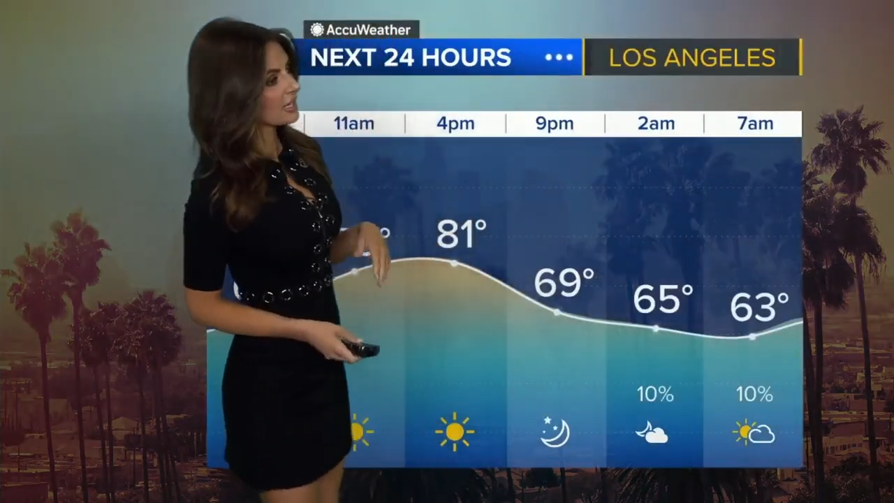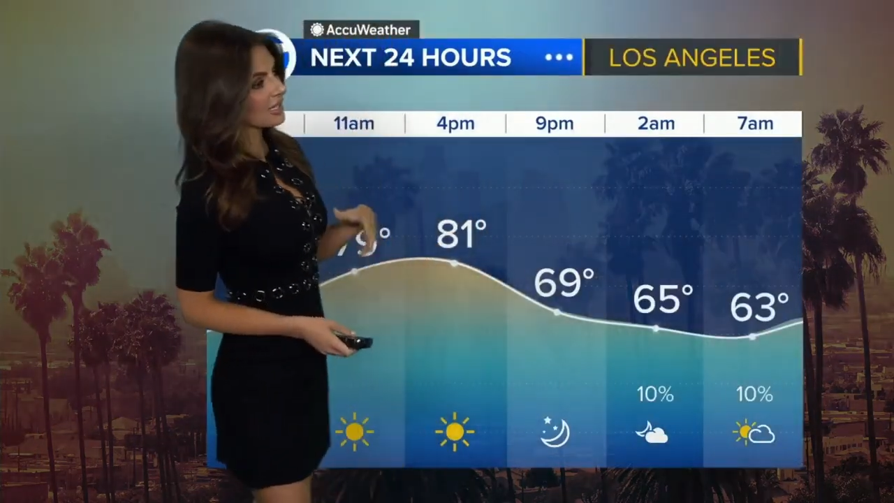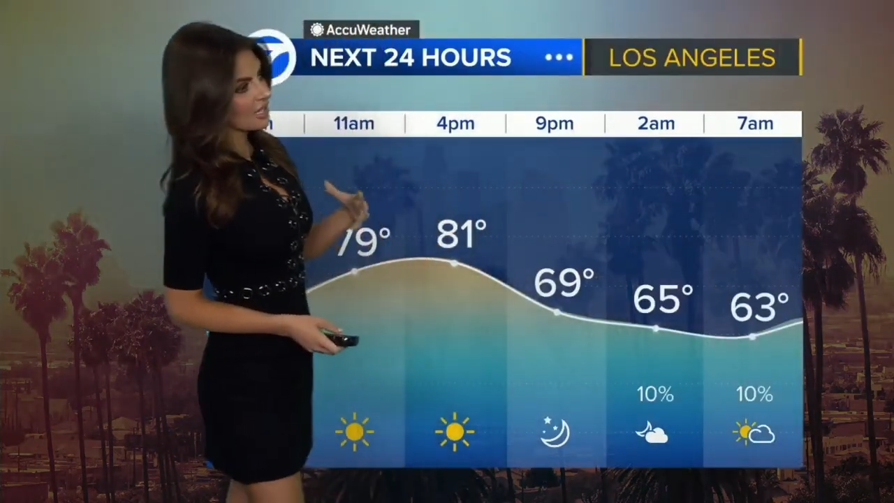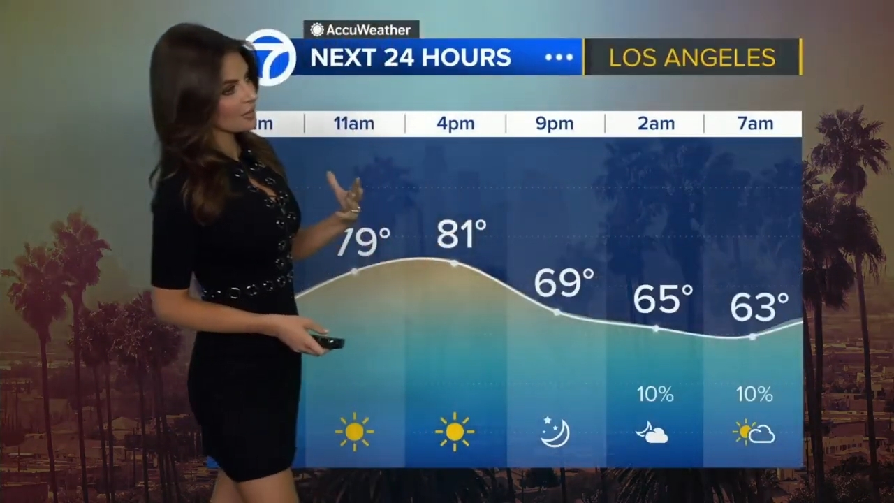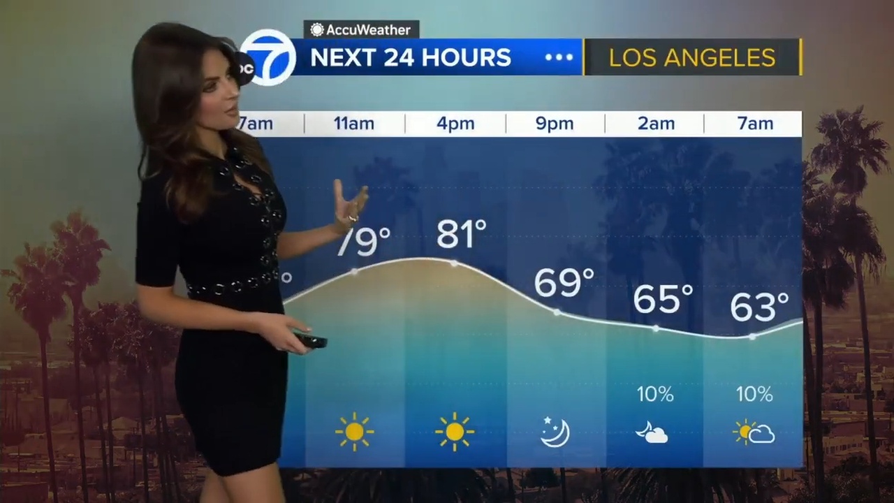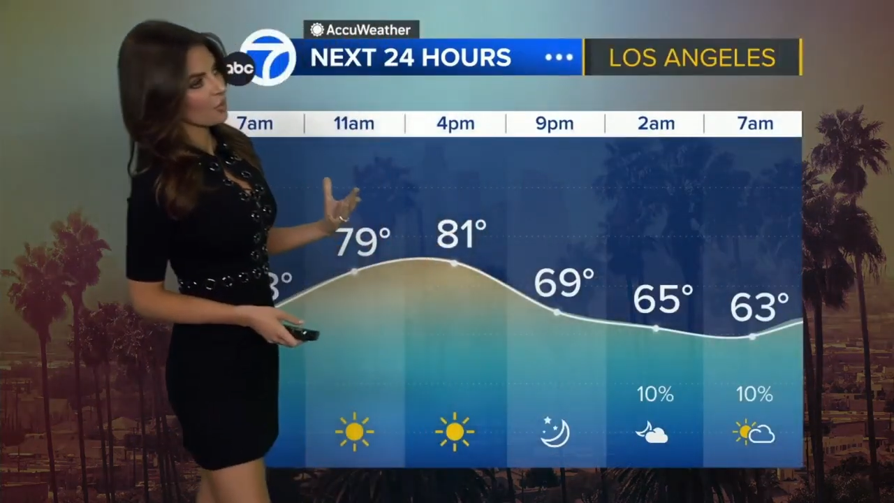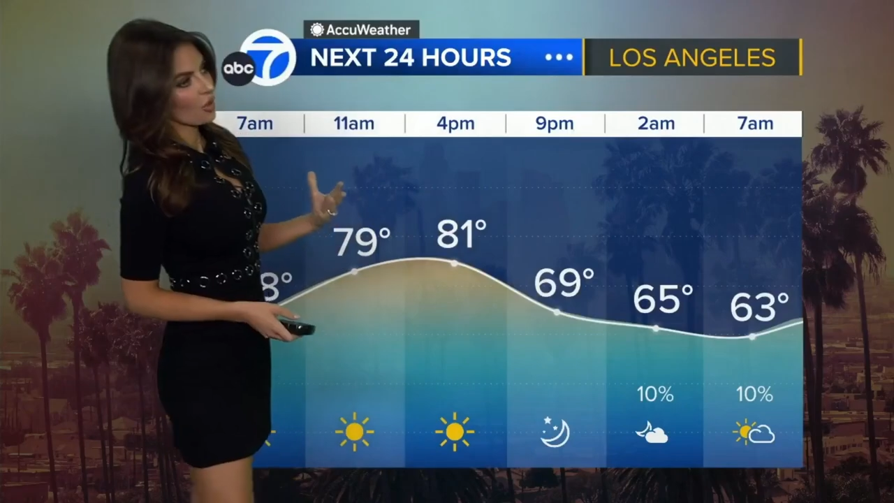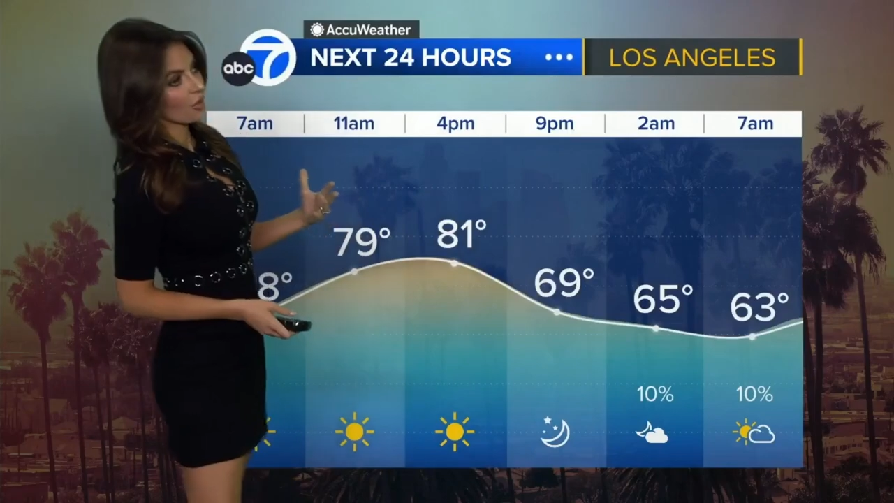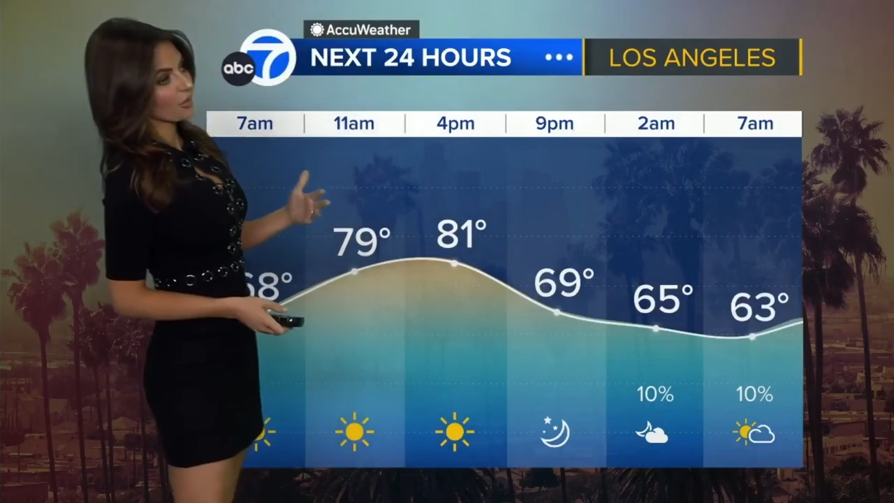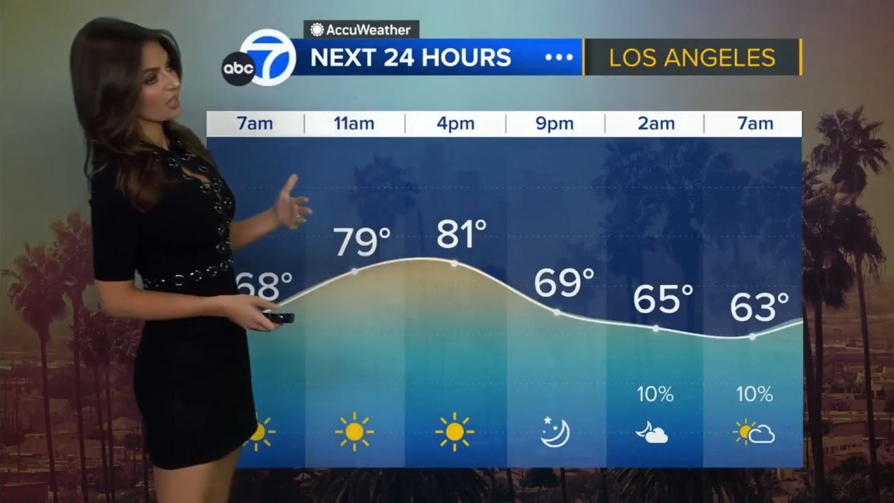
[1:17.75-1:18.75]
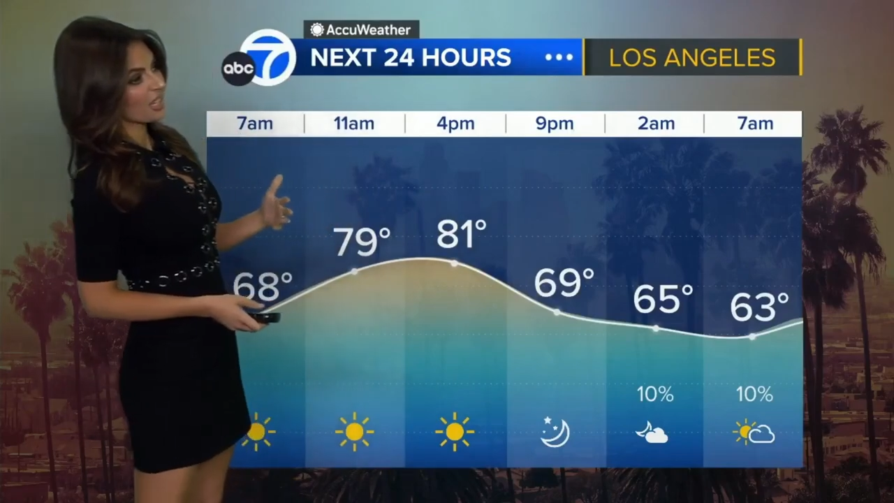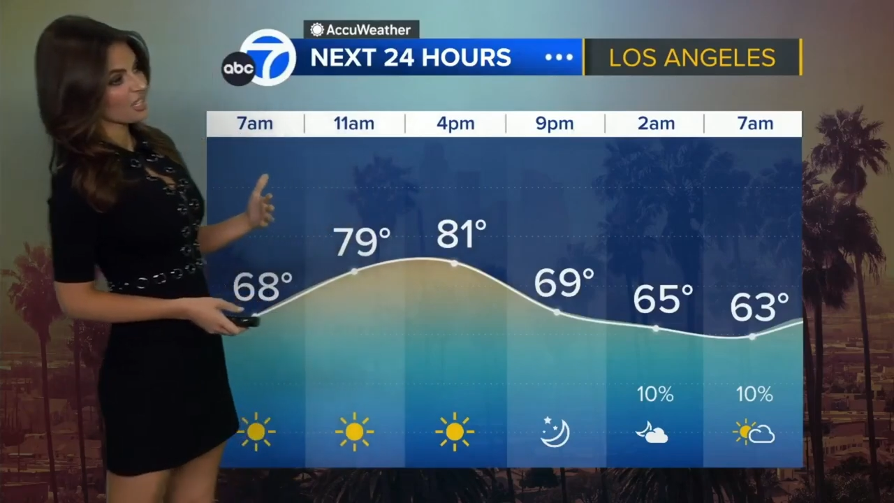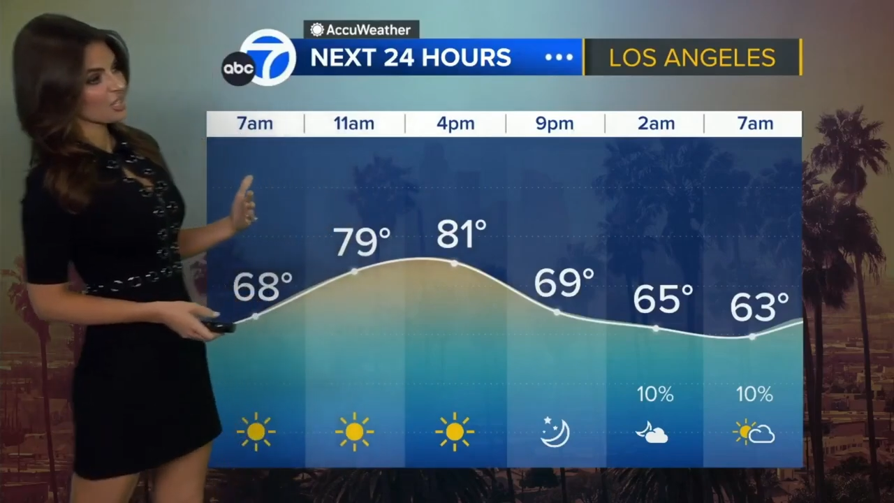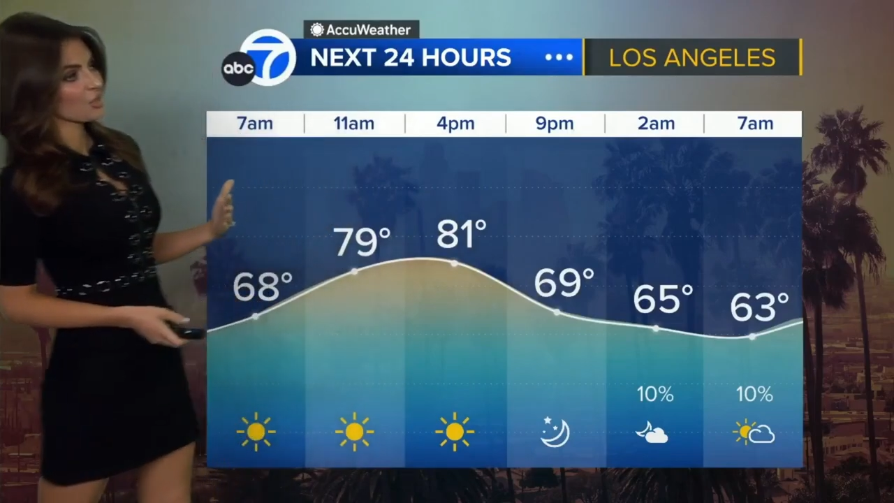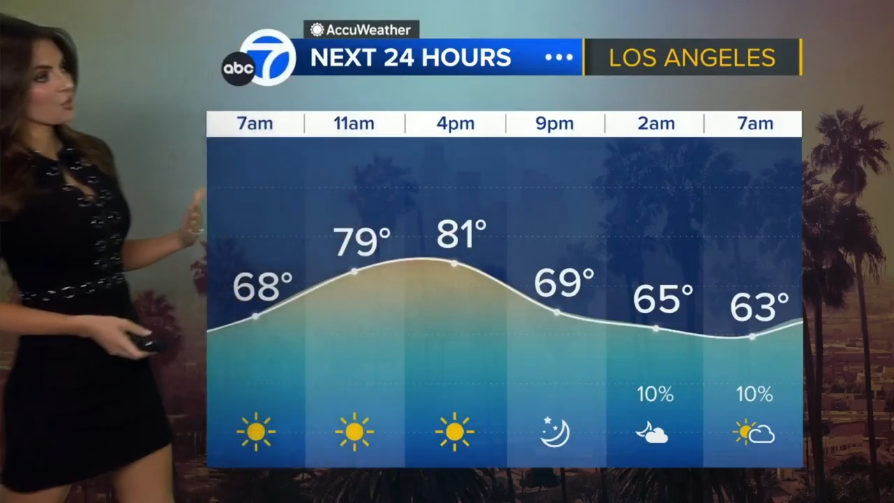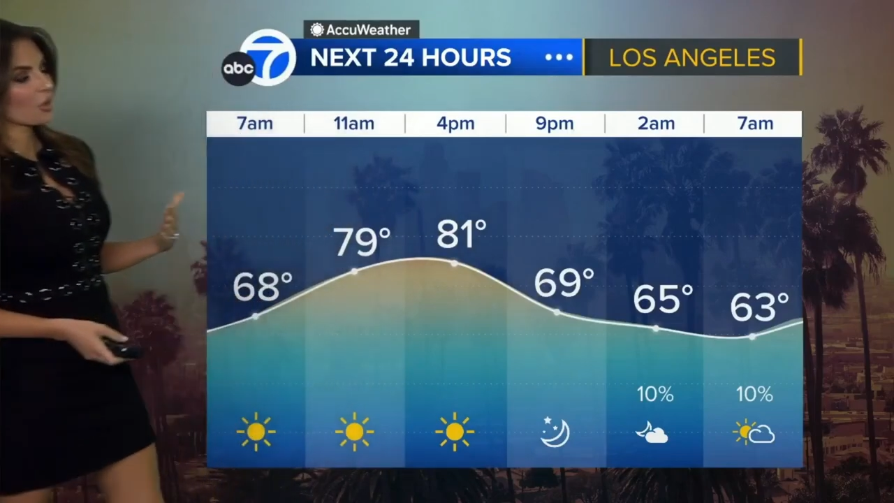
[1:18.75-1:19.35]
it's going to be warm, but not too